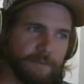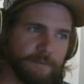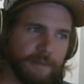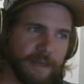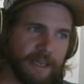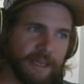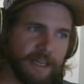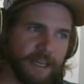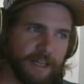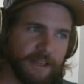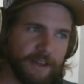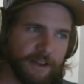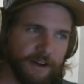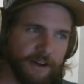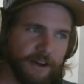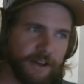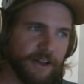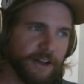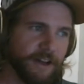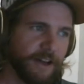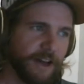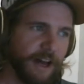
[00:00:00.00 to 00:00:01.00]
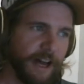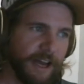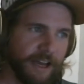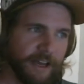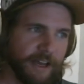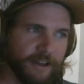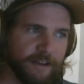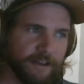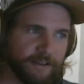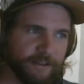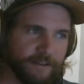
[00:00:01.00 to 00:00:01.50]
Me neither.
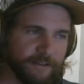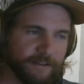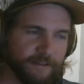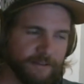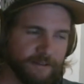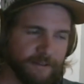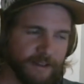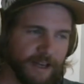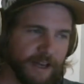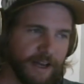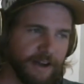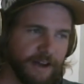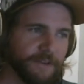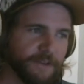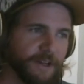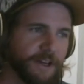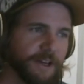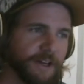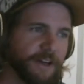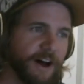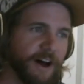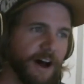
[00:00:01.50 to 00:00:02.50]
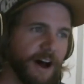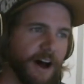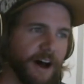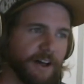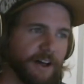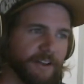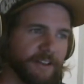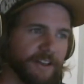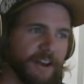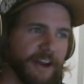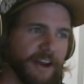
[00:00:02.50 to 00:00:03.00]

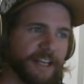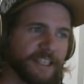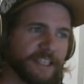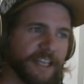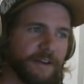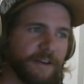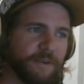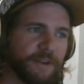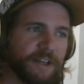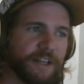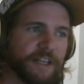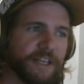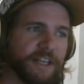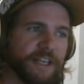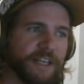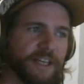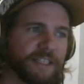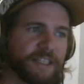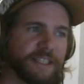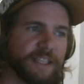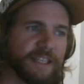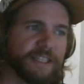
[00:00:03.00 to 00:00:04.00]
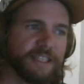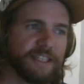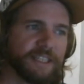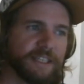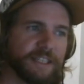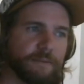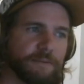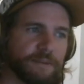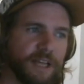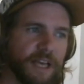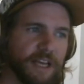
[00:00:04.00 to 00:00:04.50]
The next level is the
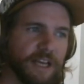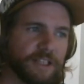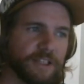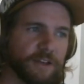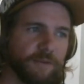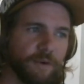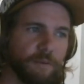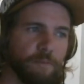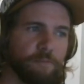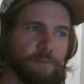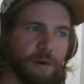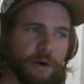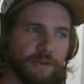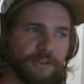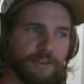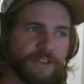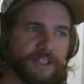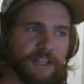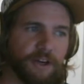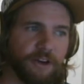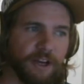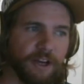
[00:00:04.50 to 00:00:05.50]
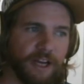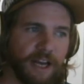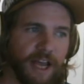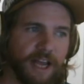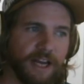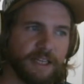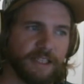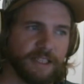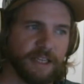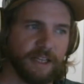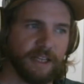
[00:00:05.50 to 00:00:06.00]
system takes over both steering
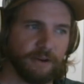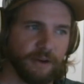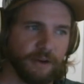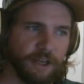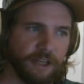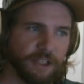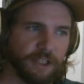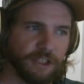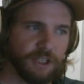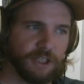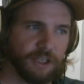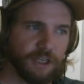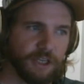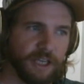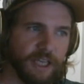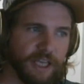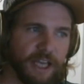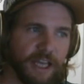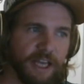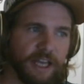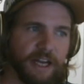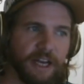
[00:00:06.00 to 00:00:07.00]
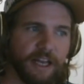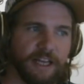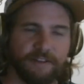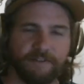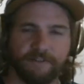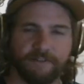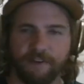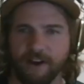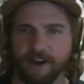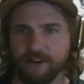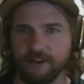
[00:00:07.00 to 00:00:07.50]
and acceleration in a
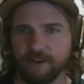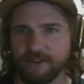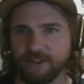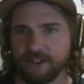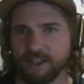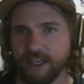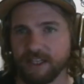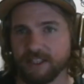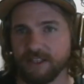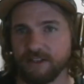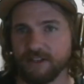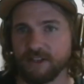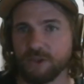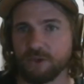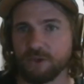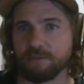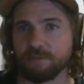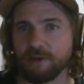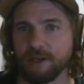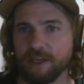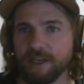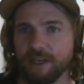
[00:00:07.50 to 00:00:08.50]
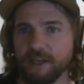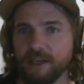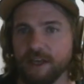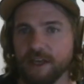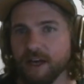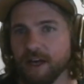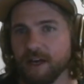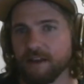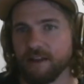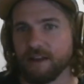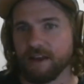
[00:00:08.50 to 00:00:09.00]
defined use case. So this would be
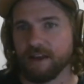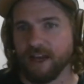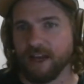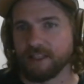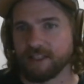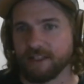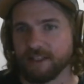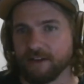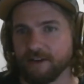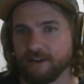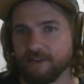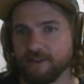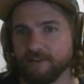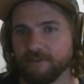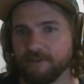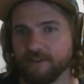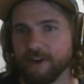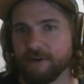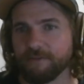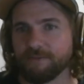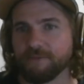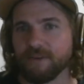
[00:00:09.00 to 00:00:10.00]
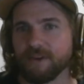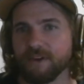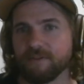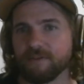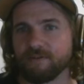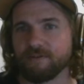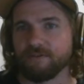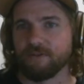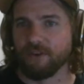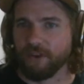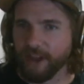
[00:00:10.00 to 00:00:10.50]
the case of
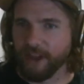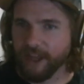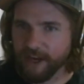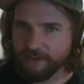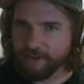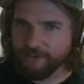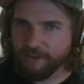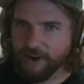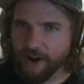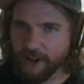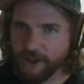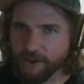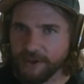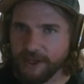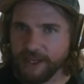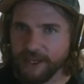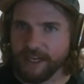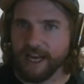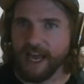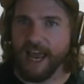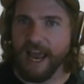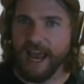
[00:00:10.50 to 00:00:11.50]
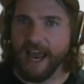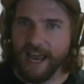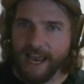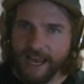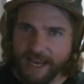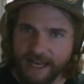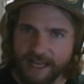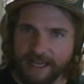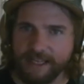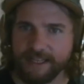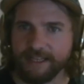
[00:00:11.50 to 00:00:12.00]
lane following
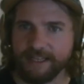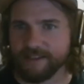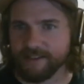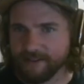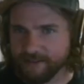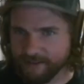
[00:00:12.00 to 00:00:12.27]
and